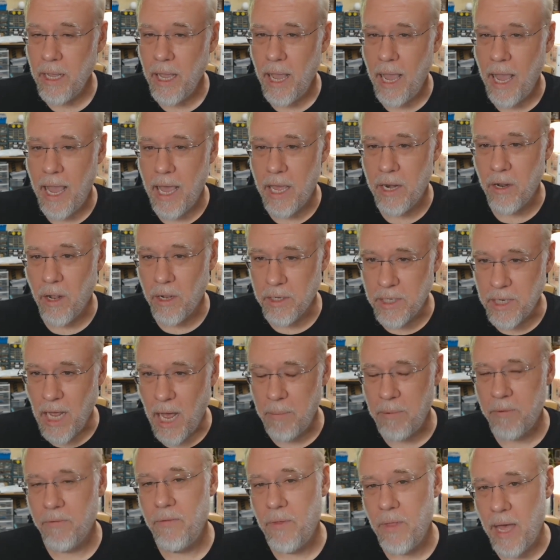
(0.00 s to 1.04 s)
And on
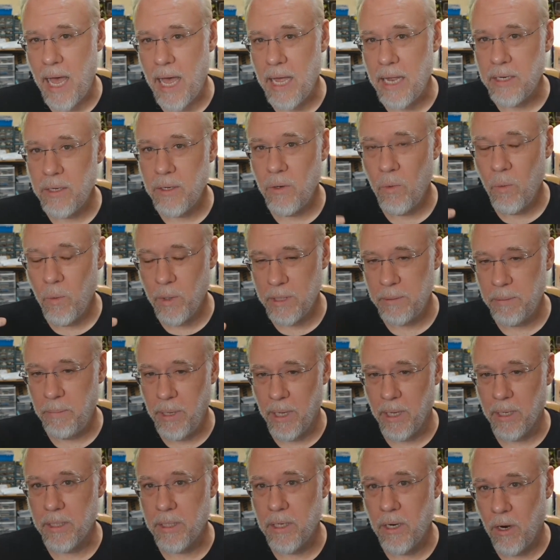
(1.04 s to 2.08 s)
top of that was built